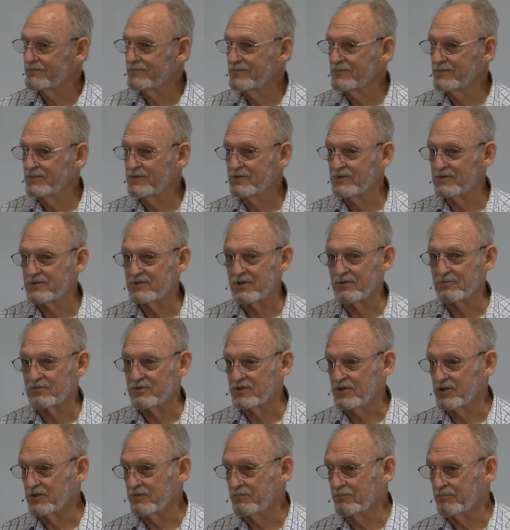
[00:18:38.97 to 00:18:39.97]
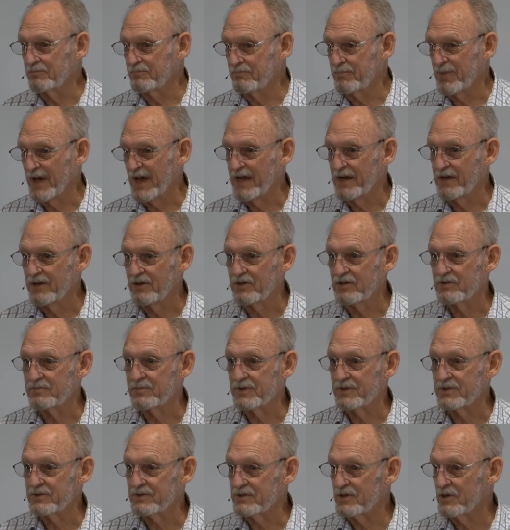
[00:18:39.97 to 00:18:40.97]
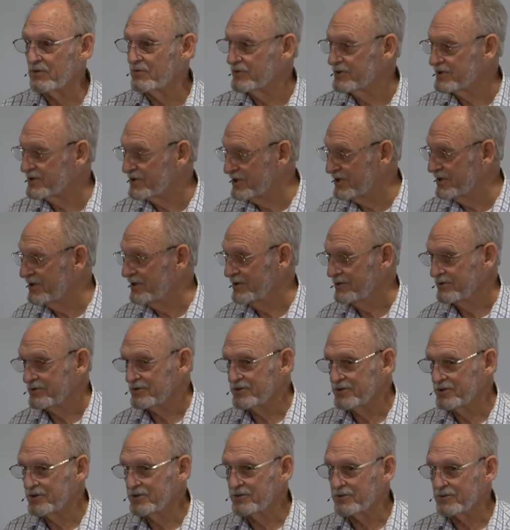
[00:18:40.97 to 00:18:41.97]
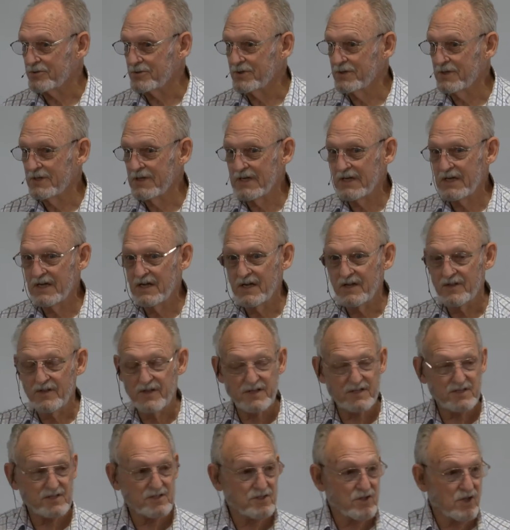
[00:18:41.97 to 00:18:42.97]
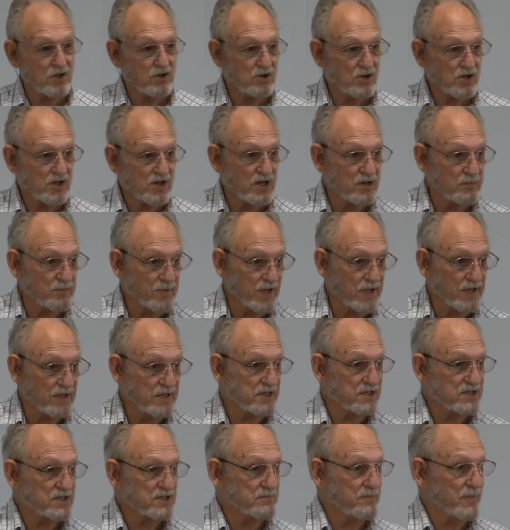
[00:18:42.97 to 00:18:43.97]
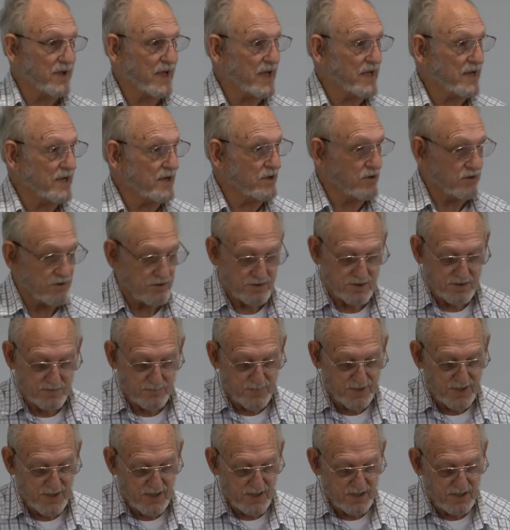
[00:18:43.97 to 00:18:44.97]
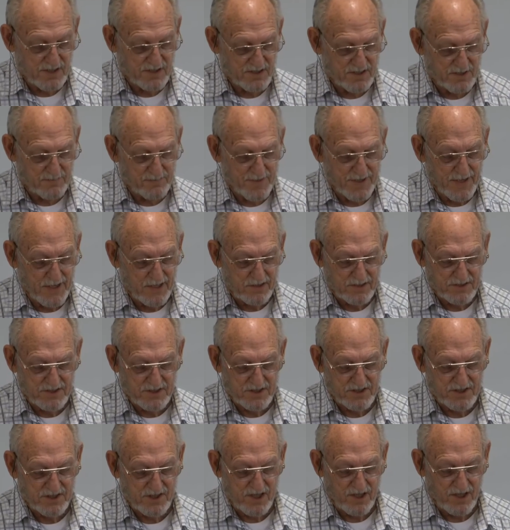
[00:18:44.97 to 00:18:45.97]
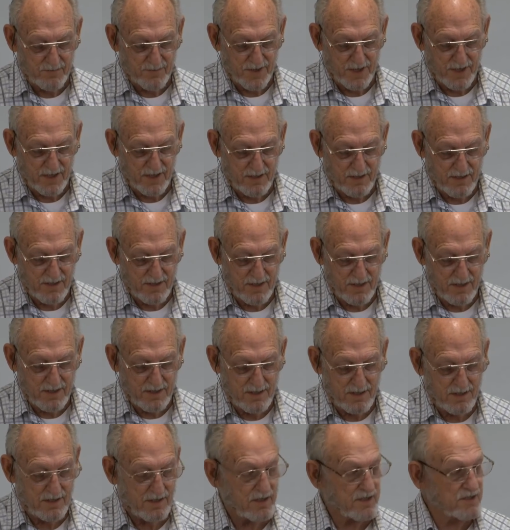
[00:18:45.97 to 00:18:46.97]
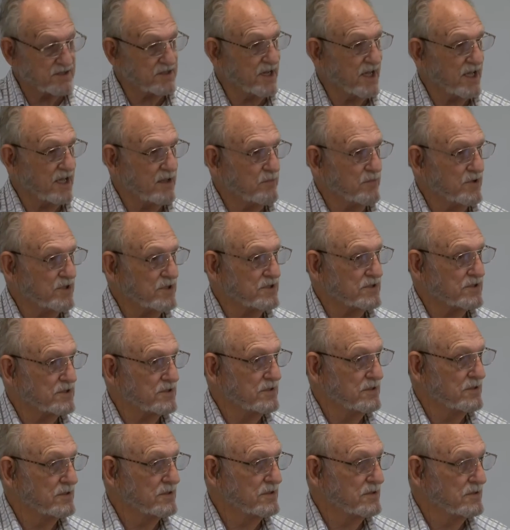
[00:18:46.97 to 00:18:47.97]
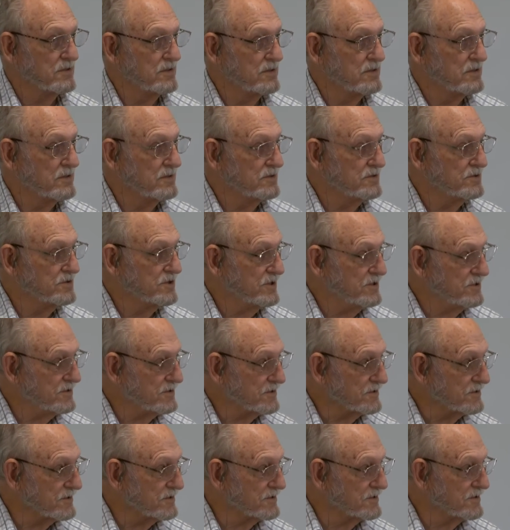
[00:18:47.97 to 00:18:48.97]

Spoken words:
You know, there's always bad news, but there's always good news, too. This is all coming. This is bad news, but something else is coming. His name is Jesus.